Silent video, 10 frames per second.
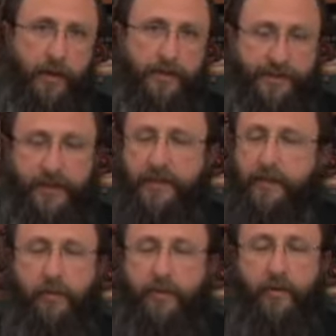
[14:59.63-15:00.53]
the Second
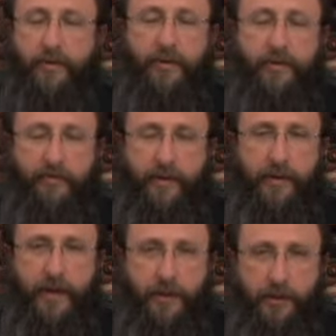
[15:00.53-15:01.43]
Temple, but only
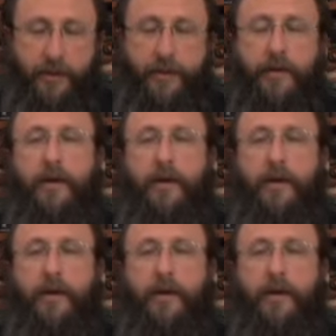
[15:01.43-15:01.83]
3 actually.